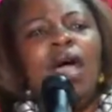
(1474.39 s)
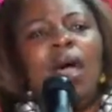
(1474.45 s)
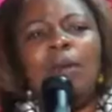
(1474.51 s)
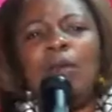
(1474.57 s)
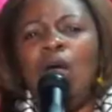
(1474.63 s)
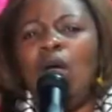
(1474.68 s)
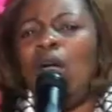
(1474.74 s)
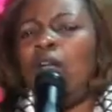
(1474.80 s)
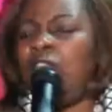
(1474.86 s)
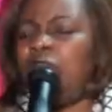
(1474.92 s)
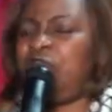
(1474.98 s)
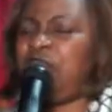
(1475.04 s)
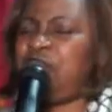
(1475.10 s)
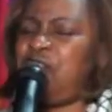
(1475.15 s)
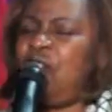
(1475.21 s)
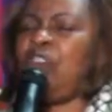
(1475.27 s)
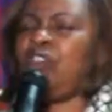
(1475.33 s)
I'm not
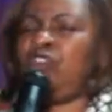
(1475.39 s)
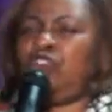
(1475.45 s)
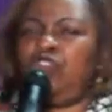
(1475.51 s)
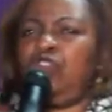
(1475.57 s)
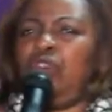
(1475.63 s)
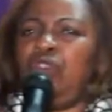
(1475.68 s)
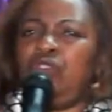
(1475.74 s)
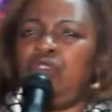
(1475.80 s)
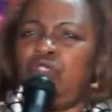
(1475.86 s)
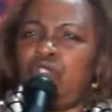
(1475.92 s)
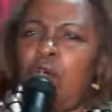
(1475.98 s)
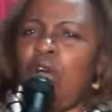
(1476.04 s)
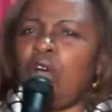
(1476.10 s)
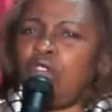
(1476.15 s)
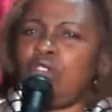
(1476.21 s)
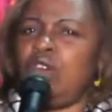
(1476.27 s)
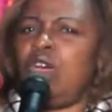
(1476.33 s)
going to force you to
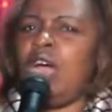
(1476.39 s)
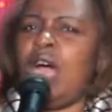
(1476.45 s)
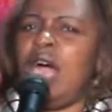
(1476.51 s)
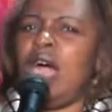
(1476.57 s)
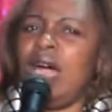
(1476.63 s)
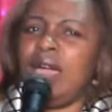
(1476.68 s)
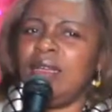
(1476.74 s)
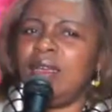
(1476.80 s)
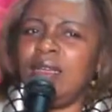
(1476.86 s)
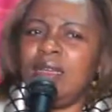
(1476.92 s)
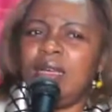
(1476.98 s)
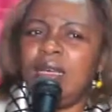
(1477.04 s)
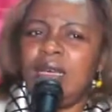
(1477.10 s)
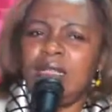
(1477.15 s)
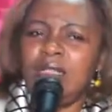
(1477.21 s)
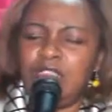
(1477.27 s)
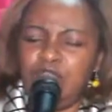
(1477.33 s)
talk to God.
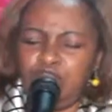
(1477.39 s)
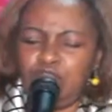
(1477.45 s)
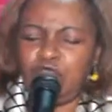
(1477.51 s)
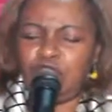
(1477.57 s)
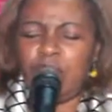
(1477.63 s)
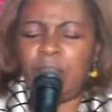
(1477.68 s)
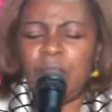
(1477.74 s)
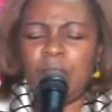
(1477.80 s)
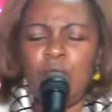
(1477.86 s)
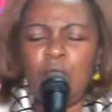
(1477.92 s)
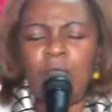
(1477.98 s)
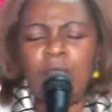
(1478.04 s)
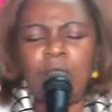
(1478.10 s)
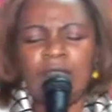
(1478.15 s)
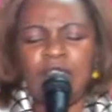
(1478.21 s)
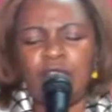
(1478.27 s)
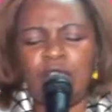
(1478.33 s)
This is a
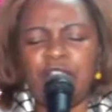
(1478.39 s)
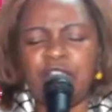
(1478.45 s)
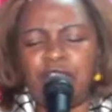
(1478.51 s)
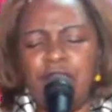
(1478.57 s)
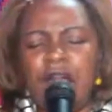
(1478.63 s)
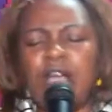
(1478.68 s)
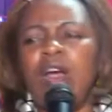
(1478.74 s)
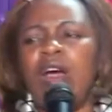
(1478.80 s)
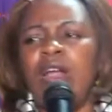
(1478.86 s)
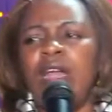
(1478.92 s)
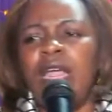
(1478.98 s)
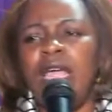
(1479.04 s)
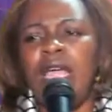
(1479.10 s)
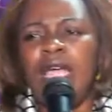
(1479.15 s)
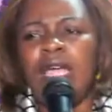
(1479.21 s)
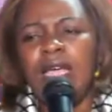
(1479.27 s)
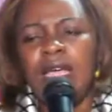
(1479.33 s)
moment of
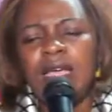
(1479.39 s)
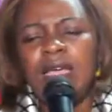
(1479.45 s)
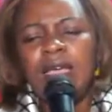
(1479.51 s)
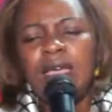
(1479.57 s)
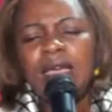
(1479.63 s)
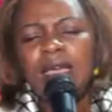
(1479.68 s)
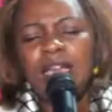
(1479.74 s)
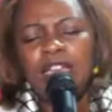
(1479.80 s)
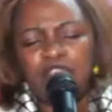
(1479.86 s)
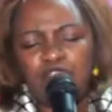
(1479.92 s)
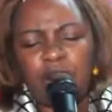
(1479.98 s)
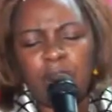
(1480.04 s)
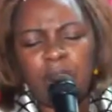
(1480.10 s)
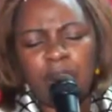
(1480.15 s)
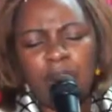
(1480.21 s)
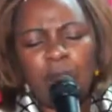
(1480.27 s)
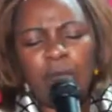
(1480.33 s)
reckoning. It's
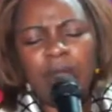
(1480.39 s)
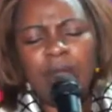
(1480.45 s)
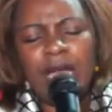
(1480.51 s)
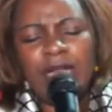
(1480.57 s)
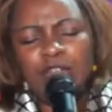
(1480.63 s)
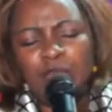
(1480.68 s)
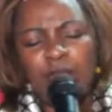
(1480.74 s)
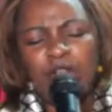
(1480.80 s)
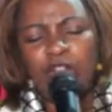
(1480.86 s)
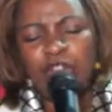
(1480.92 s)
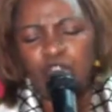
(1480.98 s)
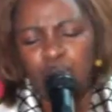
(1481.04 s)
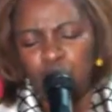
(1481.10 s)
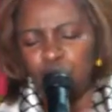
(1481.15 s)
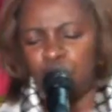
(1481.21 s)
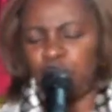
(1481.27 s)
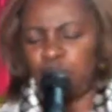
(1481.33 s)
a moment when
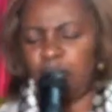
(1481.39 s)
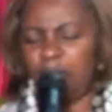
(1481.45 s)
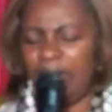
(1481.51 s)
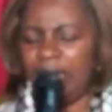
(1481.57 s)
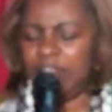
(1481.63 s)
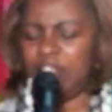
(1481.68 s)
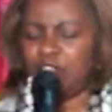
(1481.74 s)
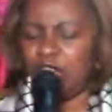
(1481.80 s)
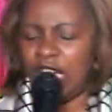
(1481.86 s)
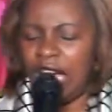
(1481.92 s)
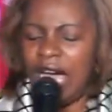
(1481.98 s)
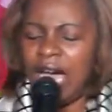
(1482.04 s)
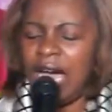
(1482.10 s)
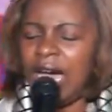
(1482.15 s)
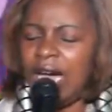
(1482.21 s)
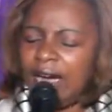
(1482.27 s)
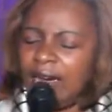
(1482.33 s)
you should speak to
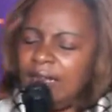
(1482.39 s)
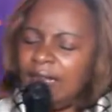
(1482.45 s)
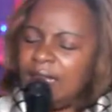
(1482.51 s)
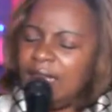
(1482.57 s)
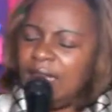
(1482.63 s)
God.